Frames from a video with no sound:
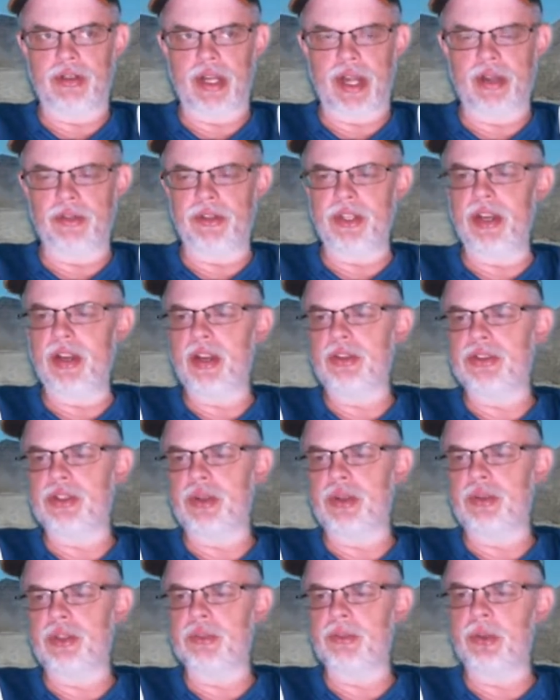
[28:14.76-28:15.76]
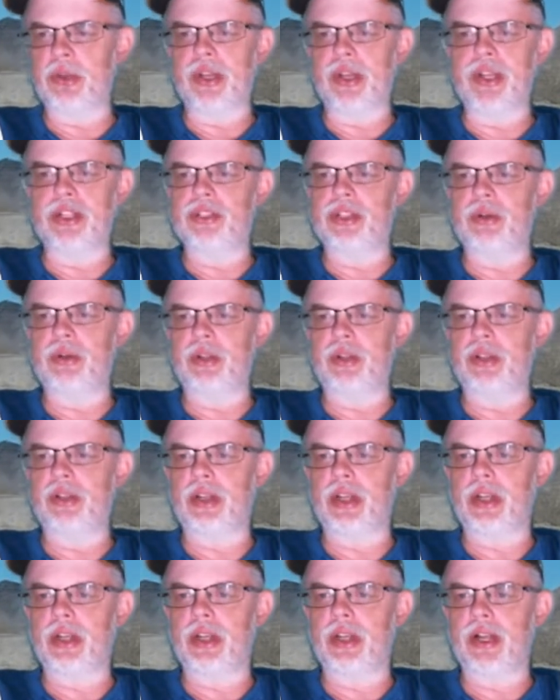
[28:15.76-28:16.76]
out there in Arizona, it's pretty easy to go out there
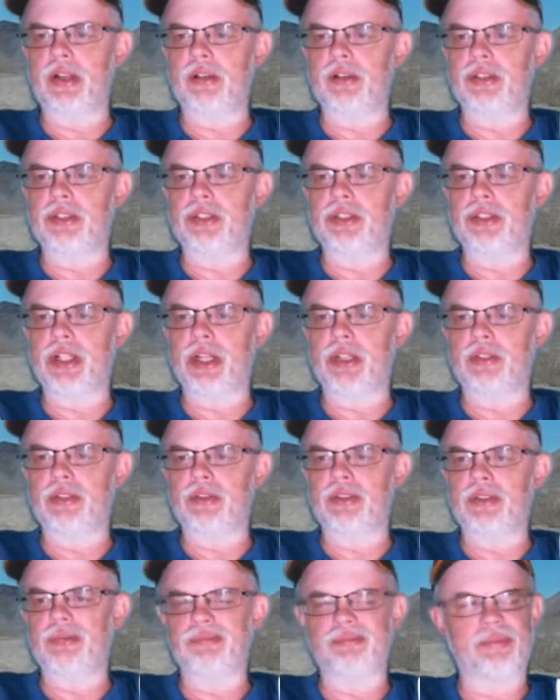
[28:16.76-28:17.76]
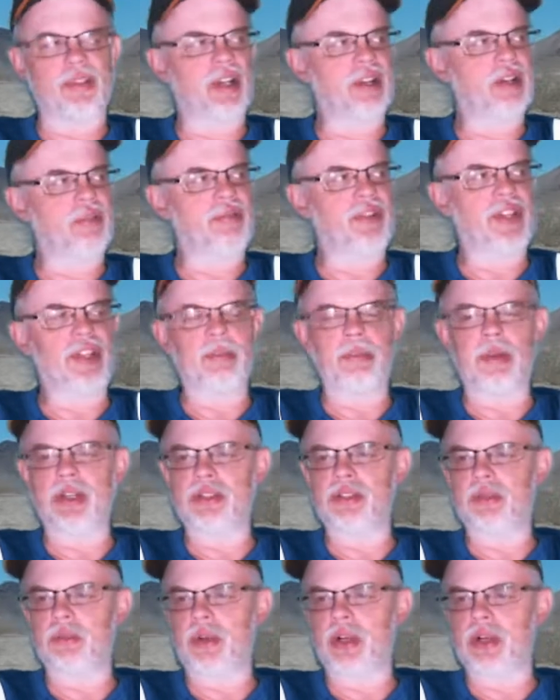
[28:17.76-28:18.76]
and get an allergy shot.
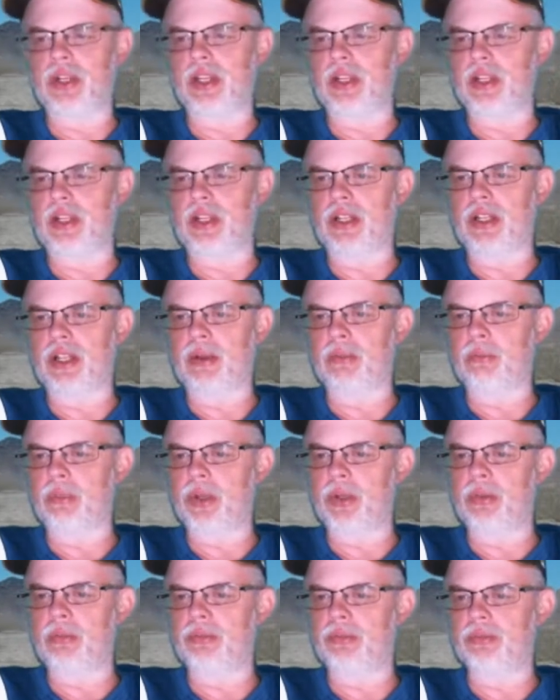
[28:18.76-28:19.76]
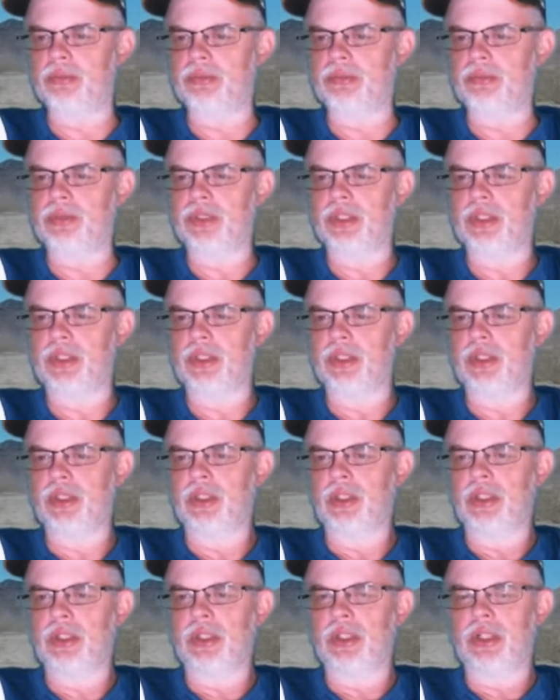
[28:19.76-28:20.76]
$150, you walk in clinic, boom.
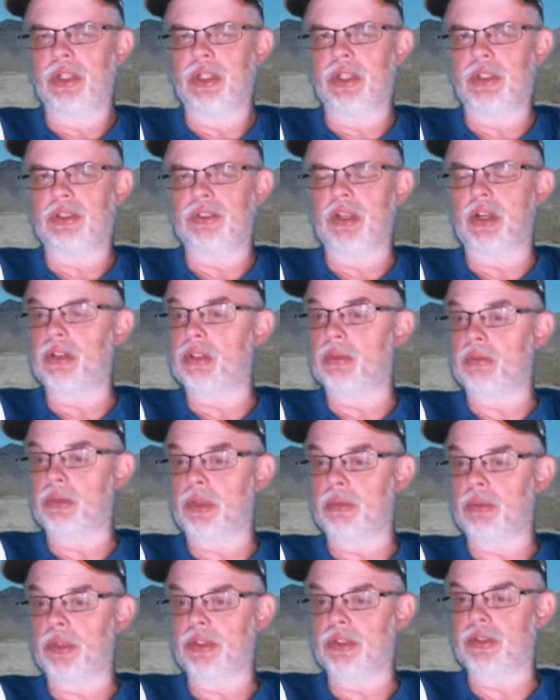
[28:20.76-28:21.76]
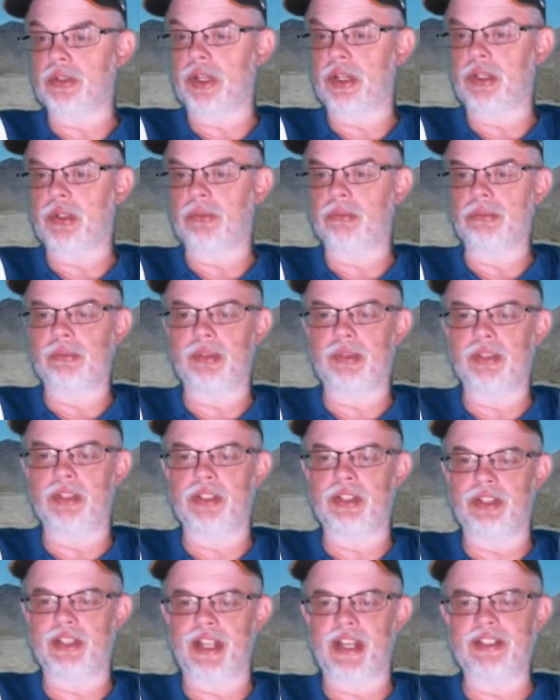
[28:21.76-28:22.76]
As long as her blood pressure ain't up.
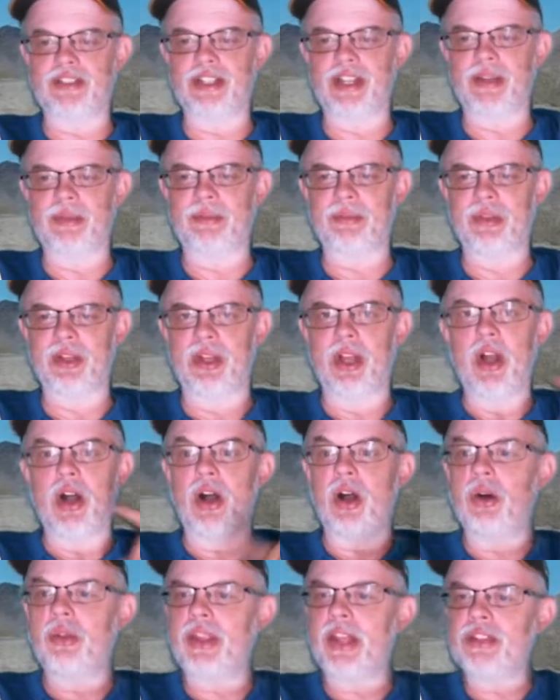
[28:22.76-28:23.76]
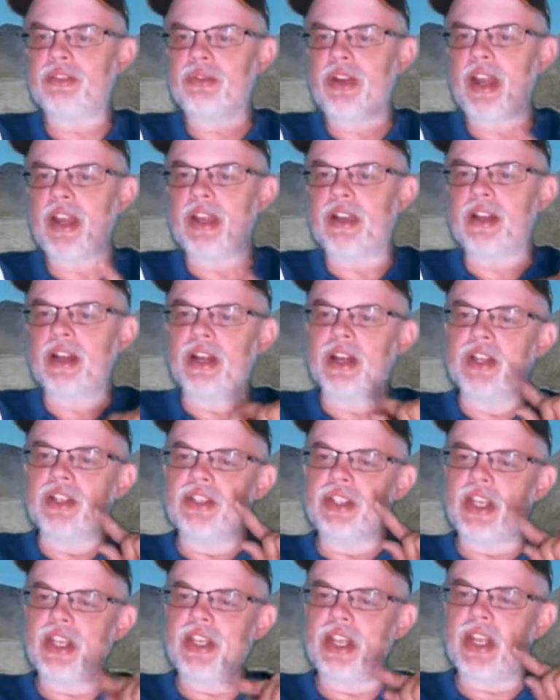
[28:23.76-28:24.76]
The last time, oh, that's right,
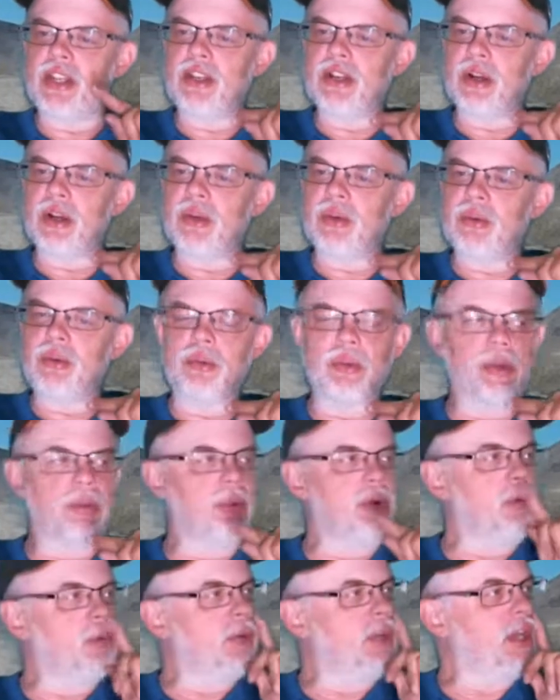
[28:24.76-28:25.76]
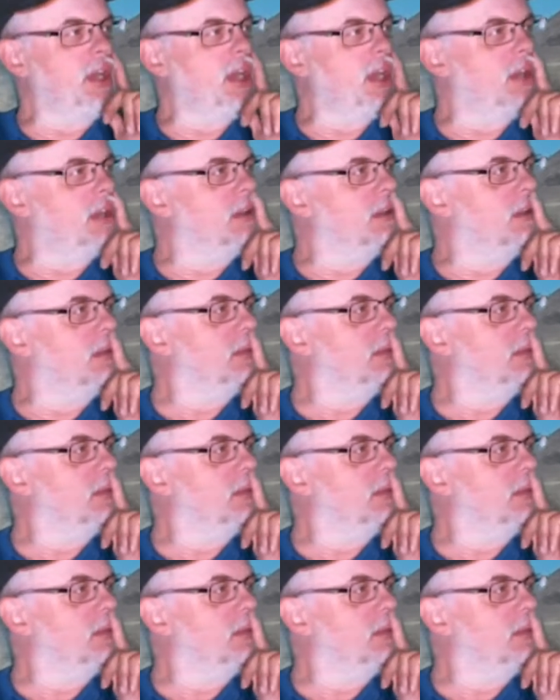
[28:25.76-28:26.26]
she did go. Where were we at?